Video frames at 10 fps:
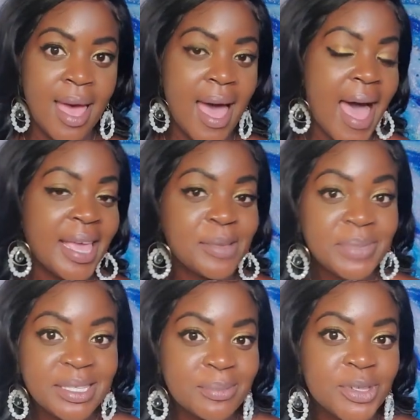I am
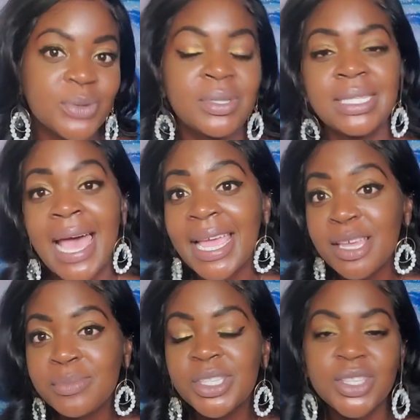sumptuous. I
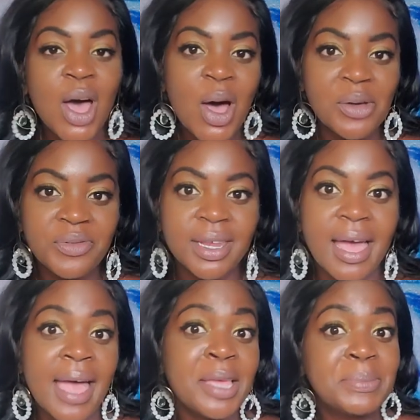am soft.
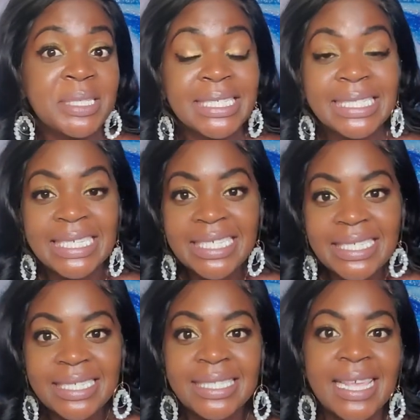I am
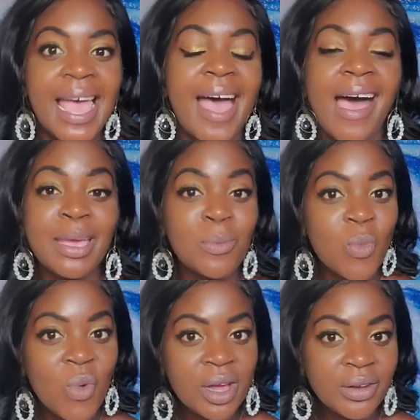delicious. I am
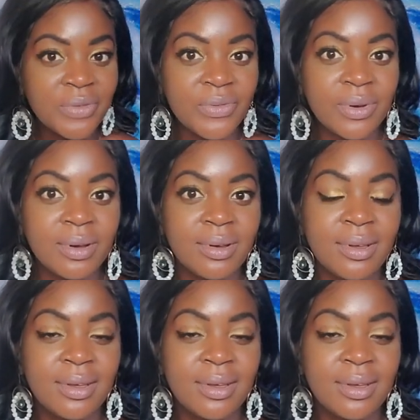wonderful.